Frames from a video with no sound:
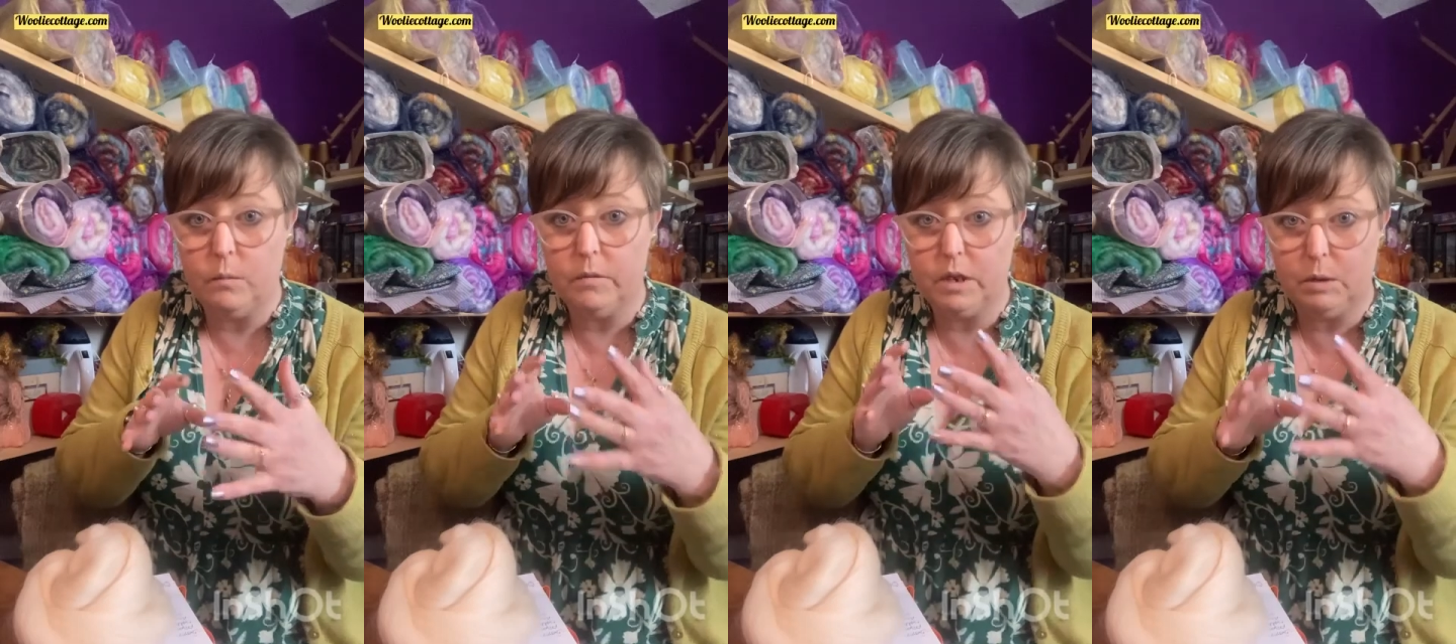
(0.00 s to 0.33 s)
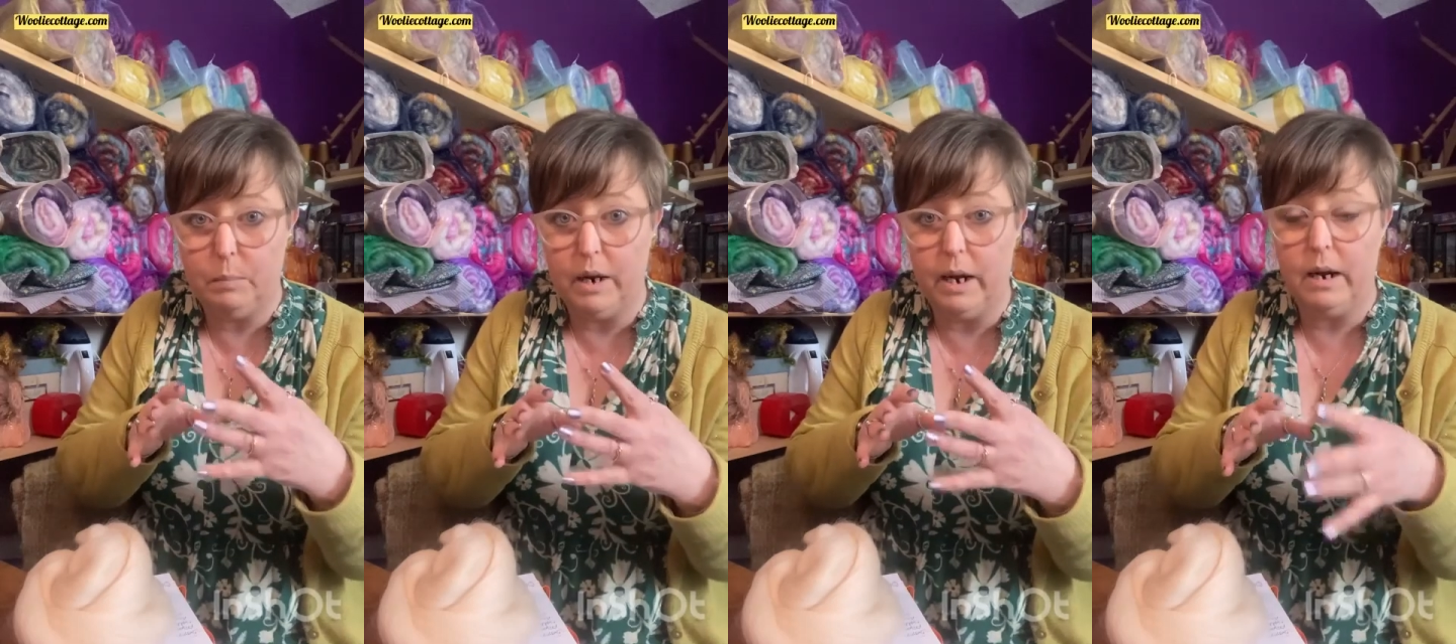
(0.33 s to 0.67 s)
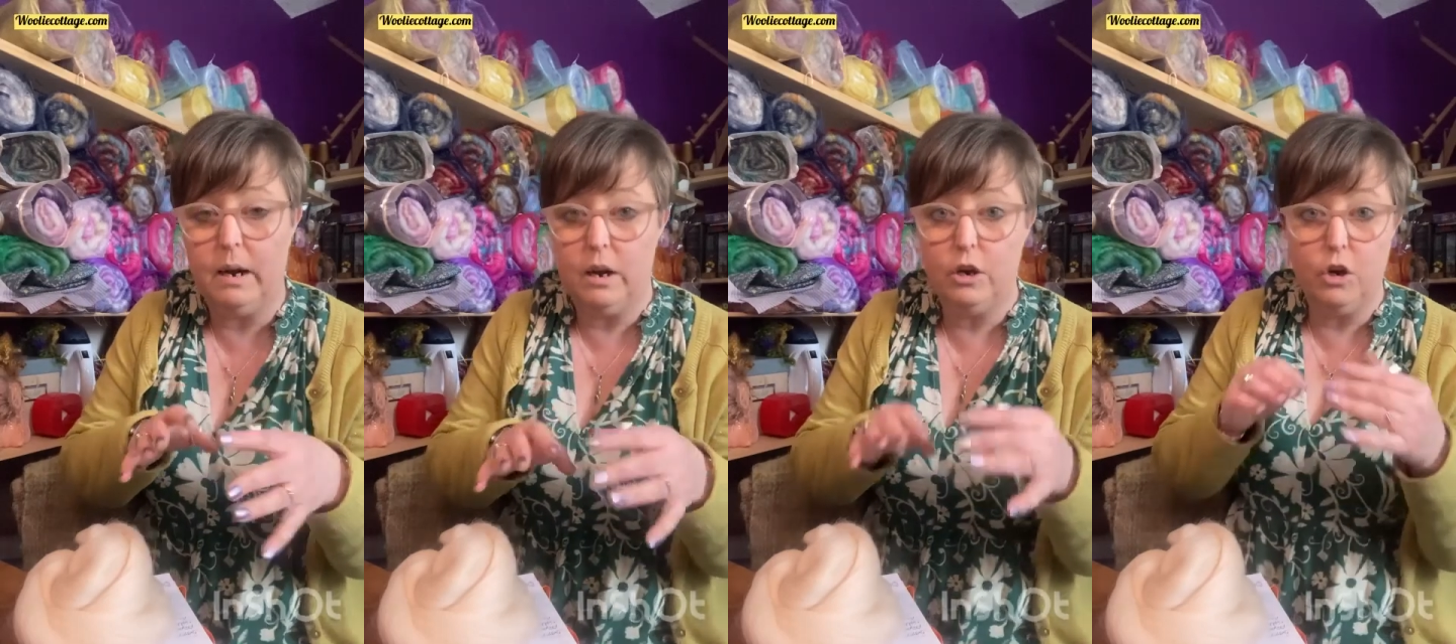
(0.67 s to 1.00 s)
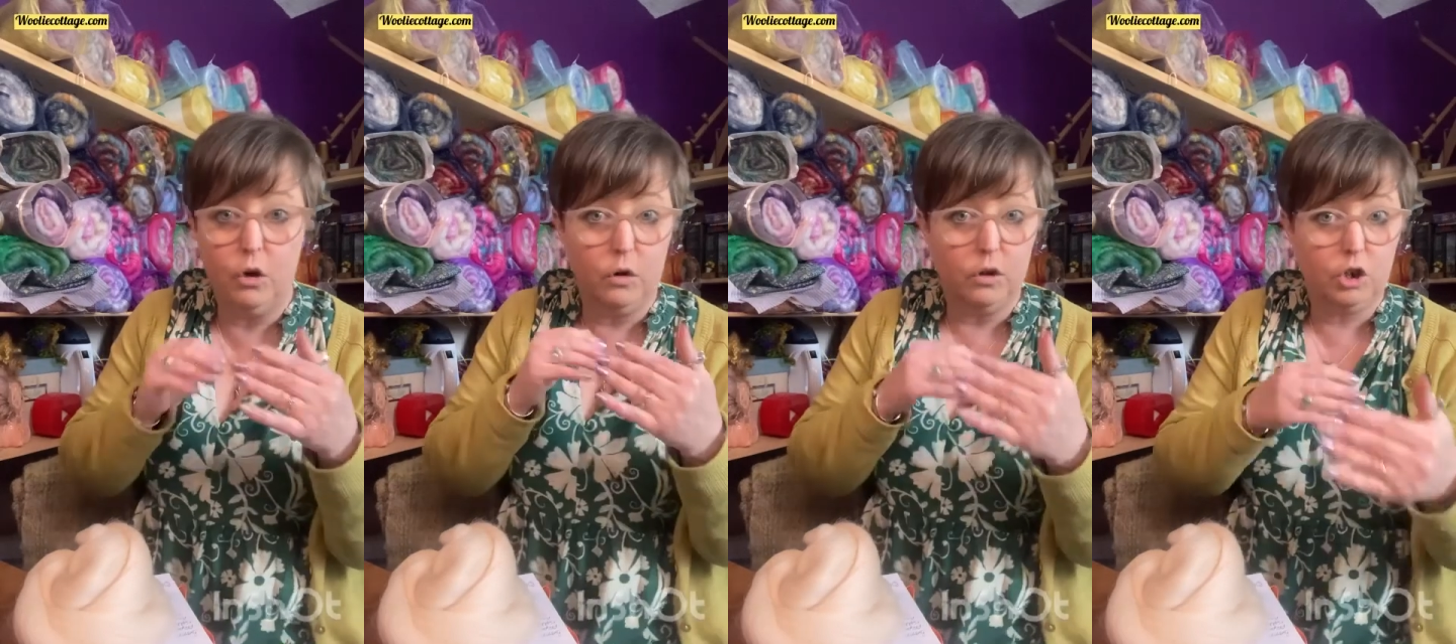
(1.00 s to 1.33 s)
spinning,
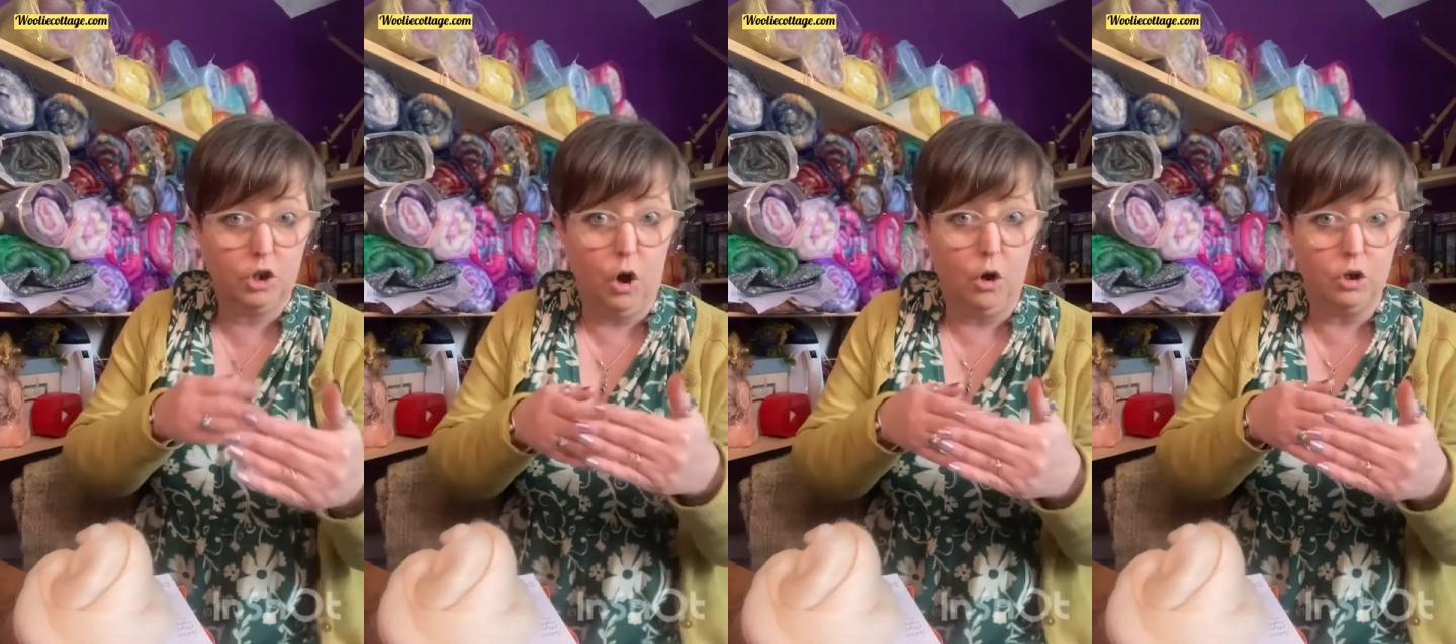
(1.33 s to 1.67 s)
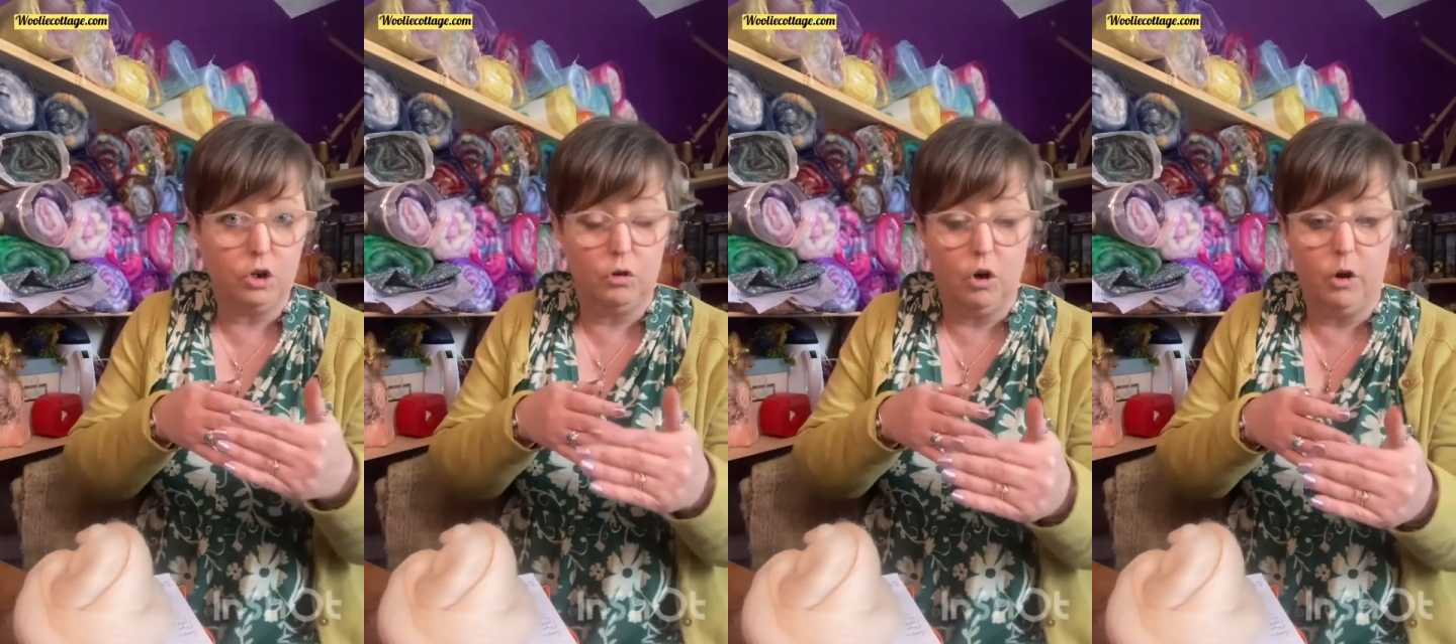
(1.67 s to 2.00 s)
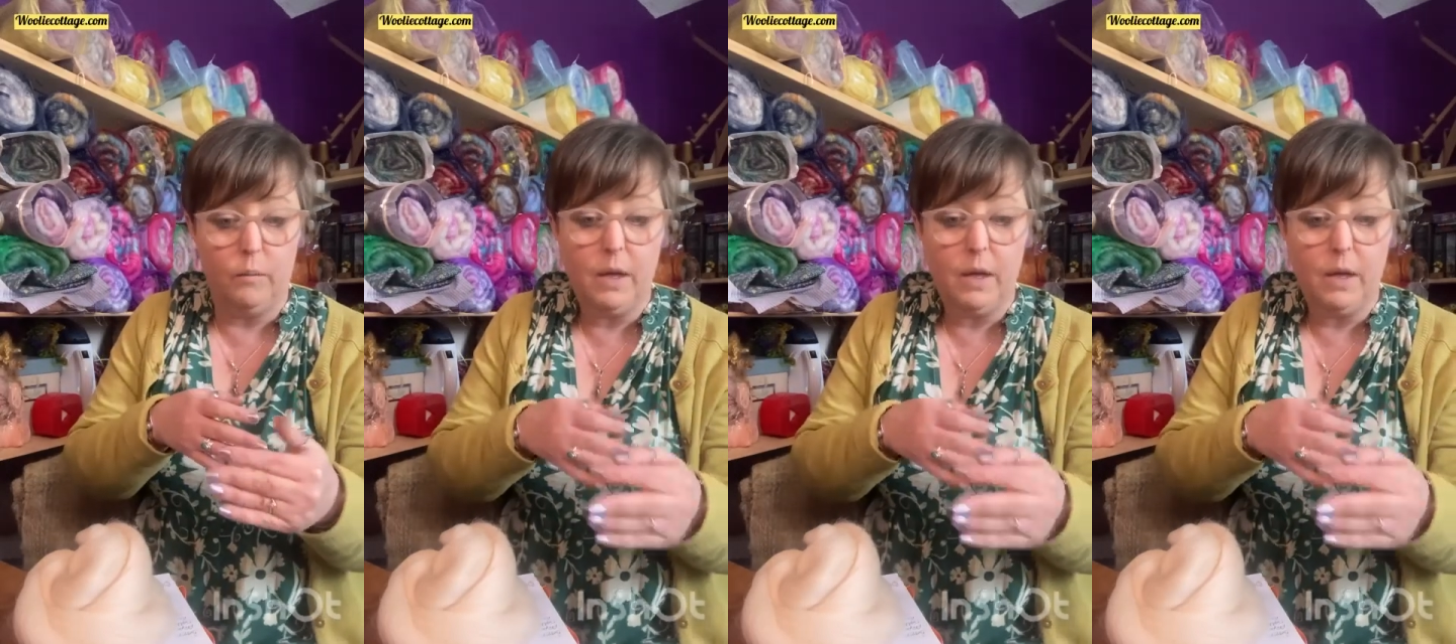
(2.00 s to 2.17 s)
your short draw.